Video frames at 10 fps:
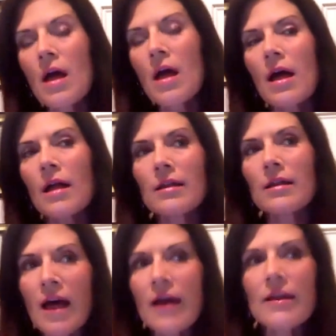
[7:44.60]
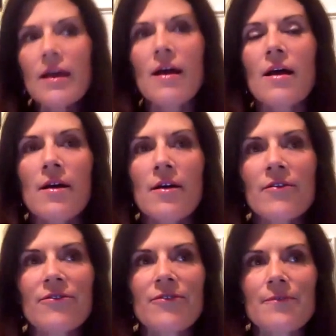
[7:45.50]
A lot
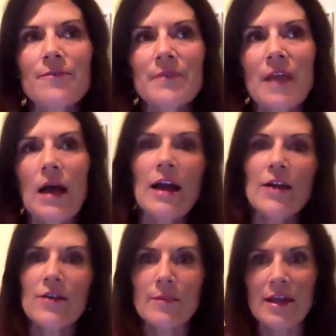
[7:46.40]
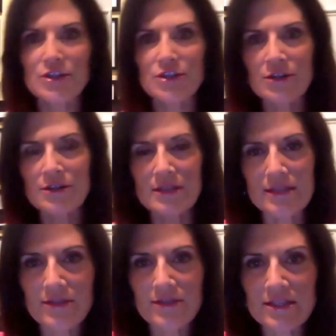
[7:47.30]
of hiring managers and
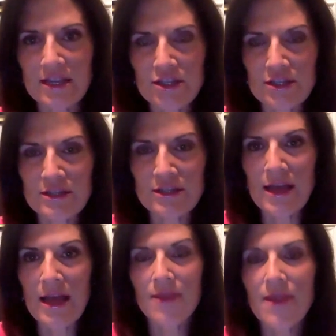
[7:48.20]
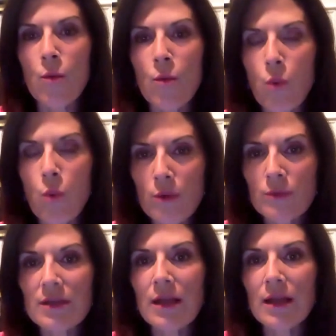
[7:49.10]
TV stations, they won't
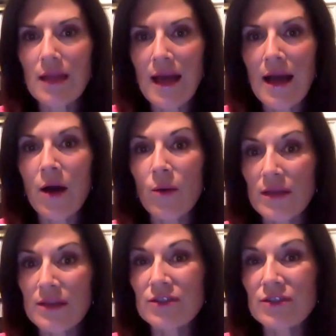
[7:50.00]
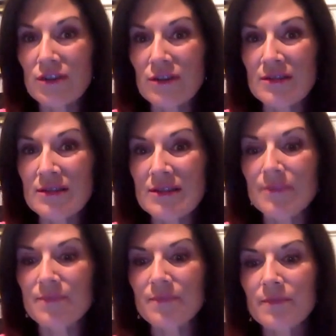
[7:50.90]
allow interns
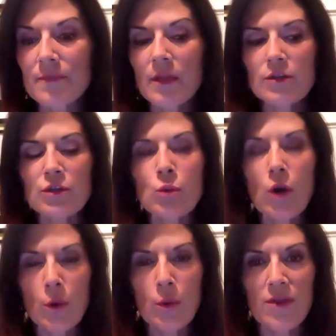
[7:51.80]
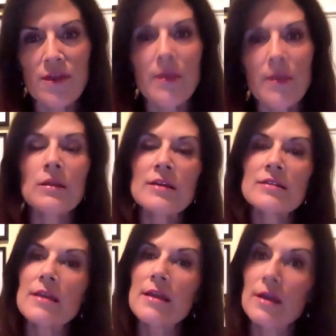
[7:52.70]
to work with them unless
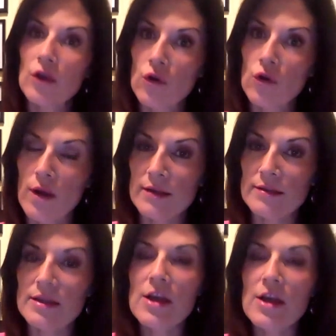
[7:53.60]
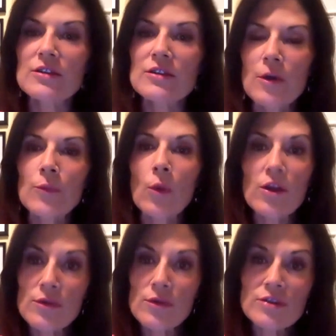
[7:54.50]
they get credit. So what
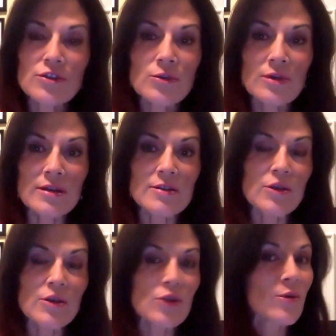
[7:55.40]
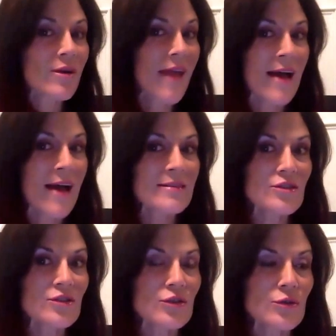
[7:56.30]
you could do is you could ask
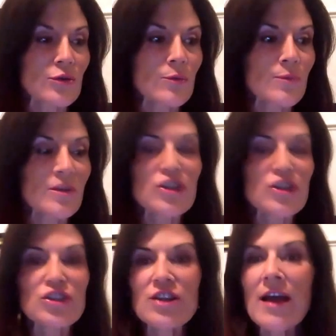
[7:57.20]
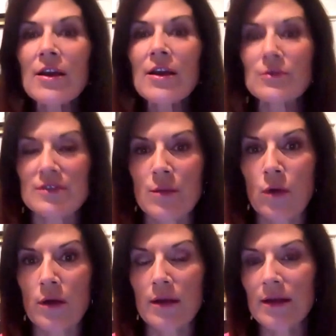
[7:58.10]
to shadow someone.